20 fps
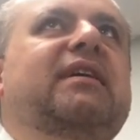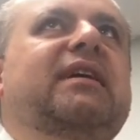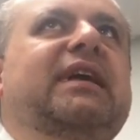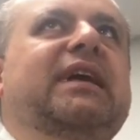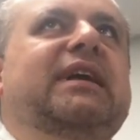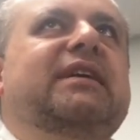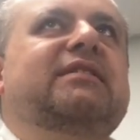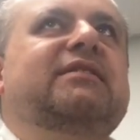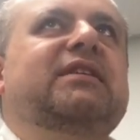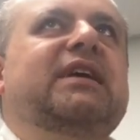
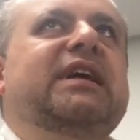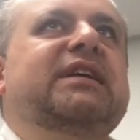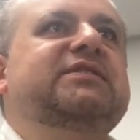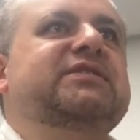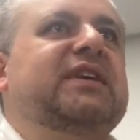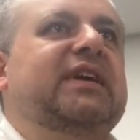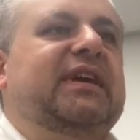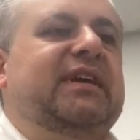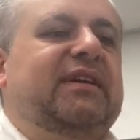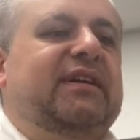it, it's
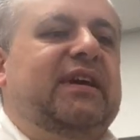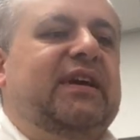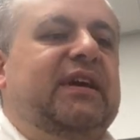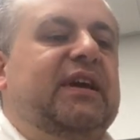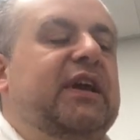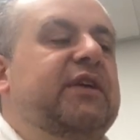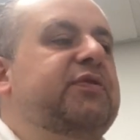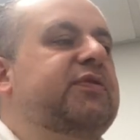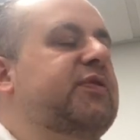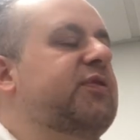a, a
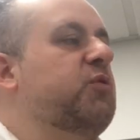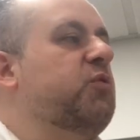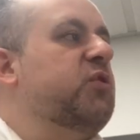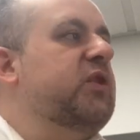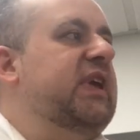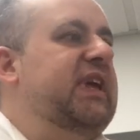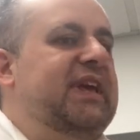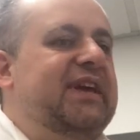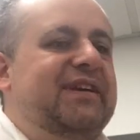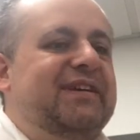
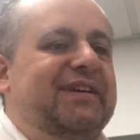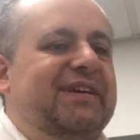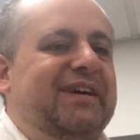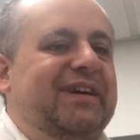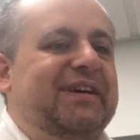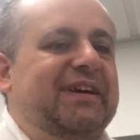thorny uh,